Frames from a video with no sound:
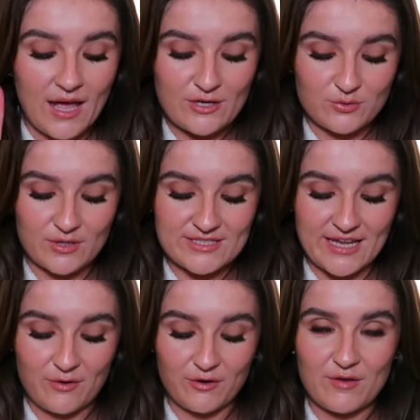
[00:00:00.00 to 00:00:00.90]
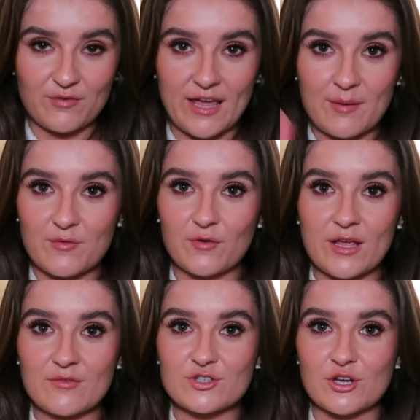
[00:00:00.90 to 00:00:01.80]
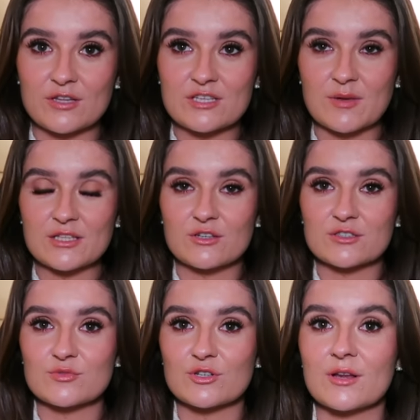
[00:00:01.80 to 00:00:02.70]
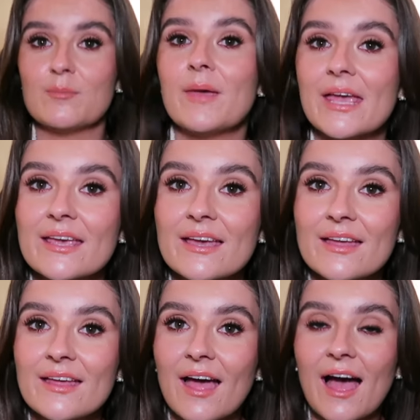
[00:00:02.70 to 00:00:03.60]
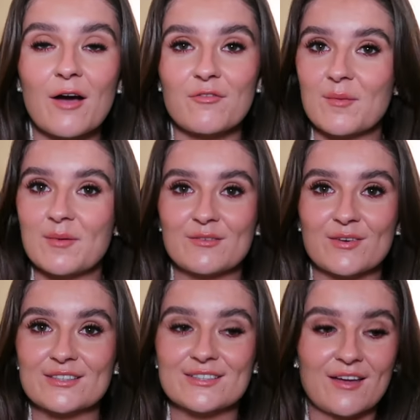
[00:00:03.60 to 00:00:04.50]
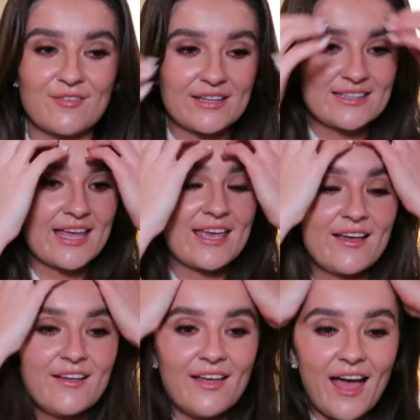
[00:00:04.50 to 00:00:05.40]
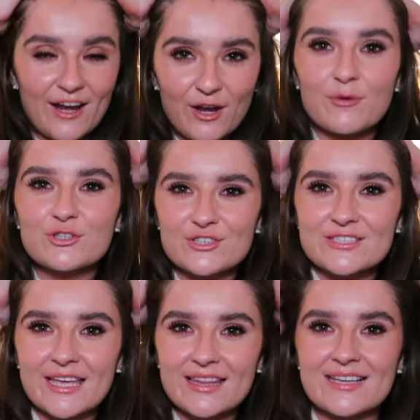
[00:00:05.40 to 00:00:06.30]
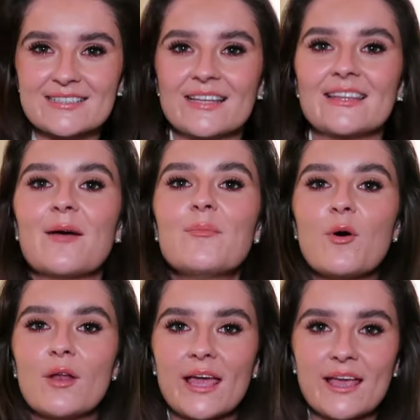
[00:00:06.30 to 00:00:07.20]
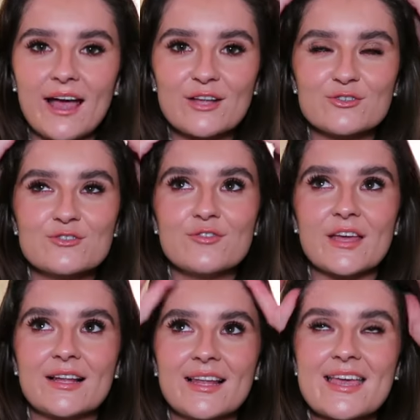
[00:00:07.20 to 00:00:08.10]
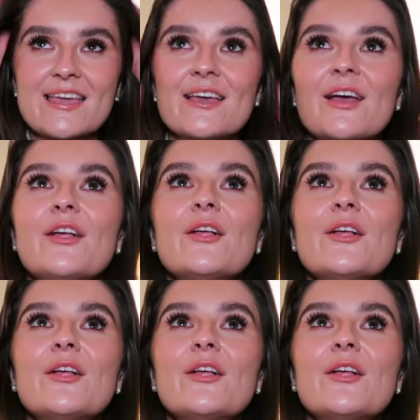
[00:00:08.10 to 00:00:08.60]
I just want to say how grateful I am before I even show you these bits, because I'm sorry, me. How have I been invited to that event? Like, I know I shouldn't say things like that, but, like, I just feel like